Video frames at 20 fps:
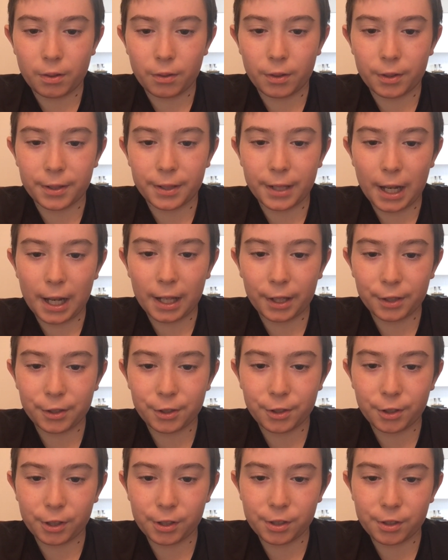the
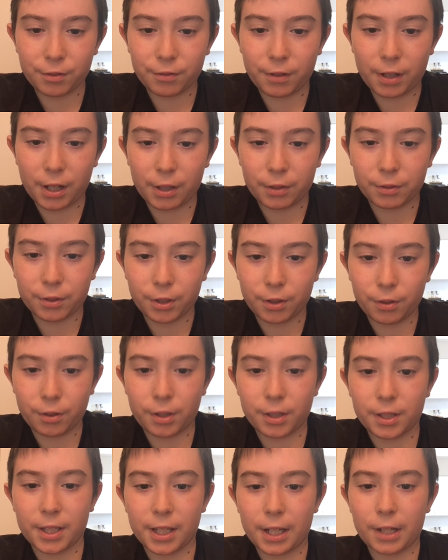Dallas Stars in round two,
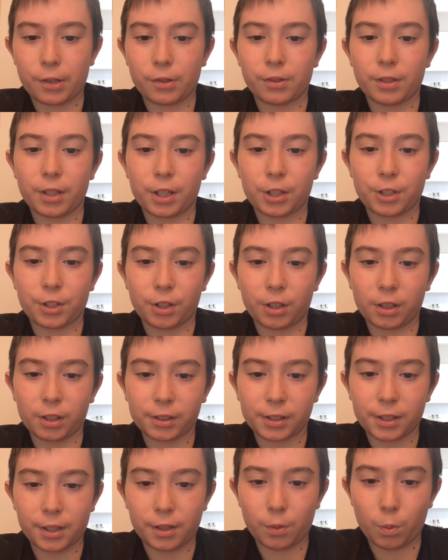the San Jose
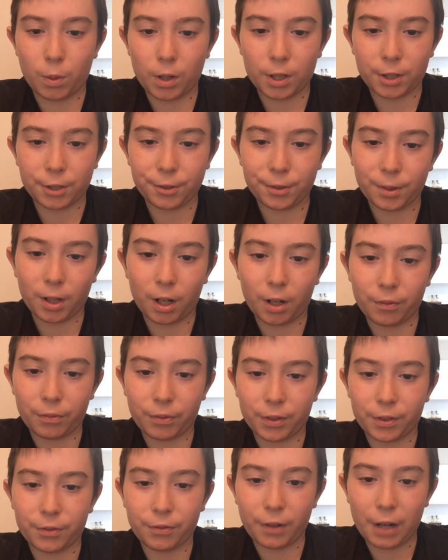Sharks in the Western
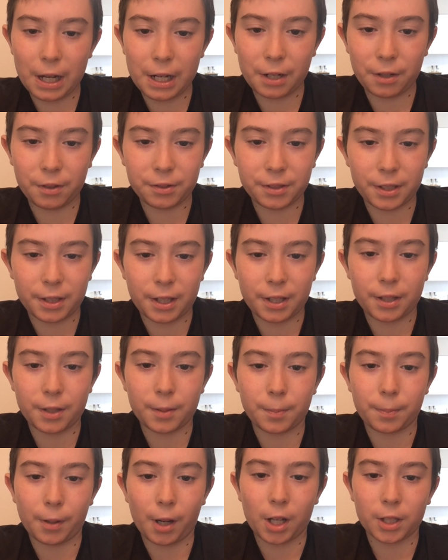Conference Finals, and then
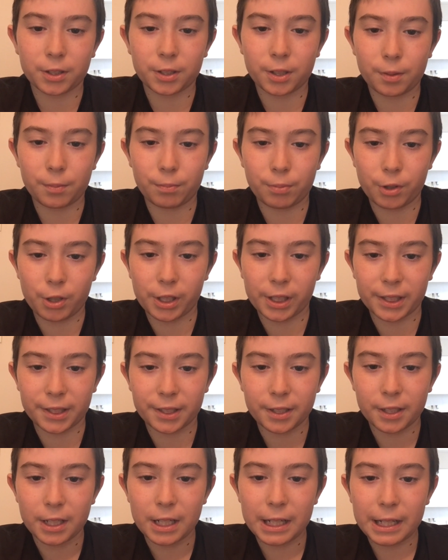the Boston
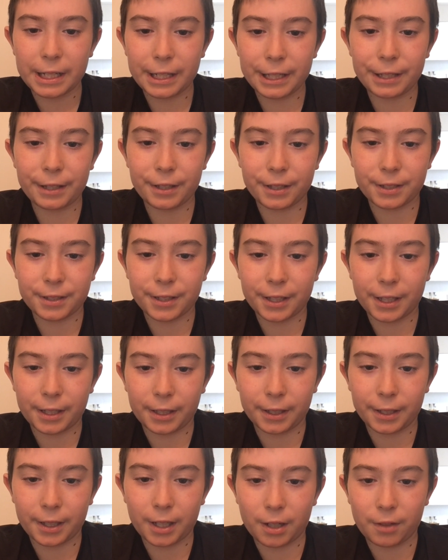Bruins in the
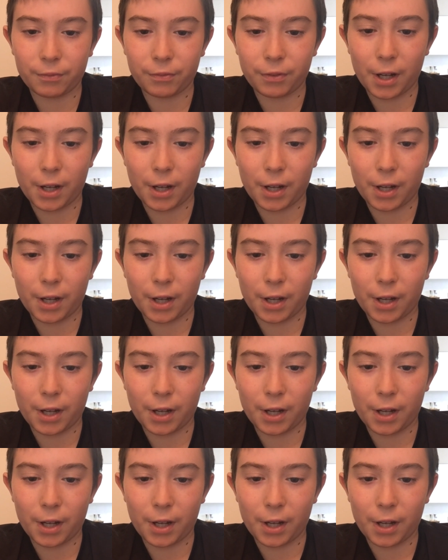Stanley Cup